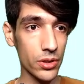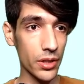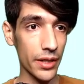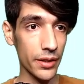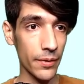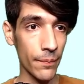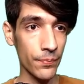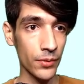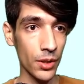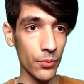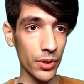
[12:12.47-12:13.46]
like.
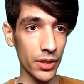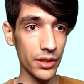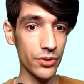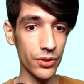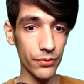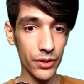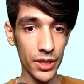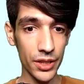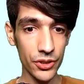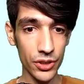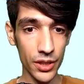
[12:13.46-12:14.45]
When I hit
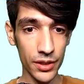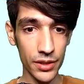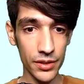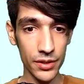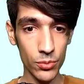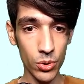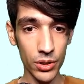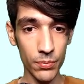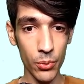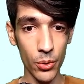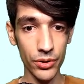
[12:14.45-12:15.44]
refresh, and this is what
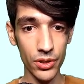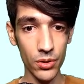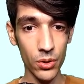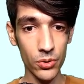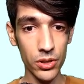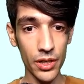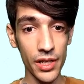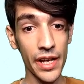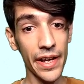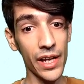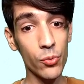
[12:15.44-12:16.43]
pointer looks like,
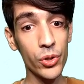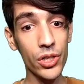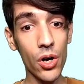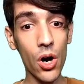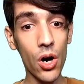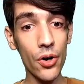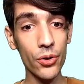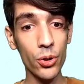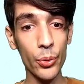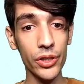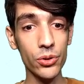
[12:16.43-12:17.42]
and we are
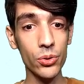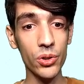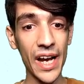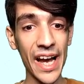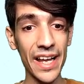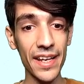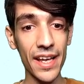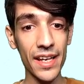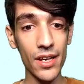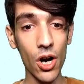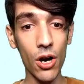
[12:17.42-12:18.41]
going to add
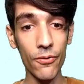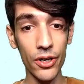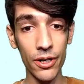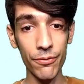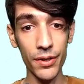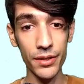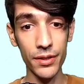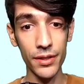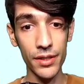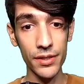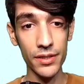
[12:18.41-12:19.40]
a hover effect to
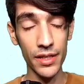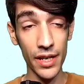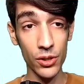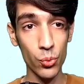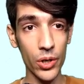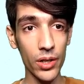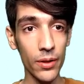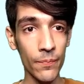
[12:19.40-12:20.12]
this as well.